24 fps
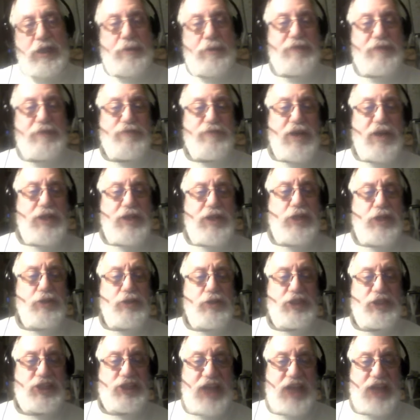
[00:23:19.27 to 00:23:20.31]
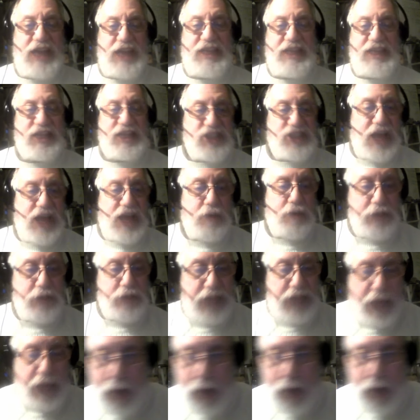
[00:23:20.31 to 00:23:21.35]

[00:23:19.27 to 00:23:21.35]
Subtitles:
Now my friend here is saying that's not what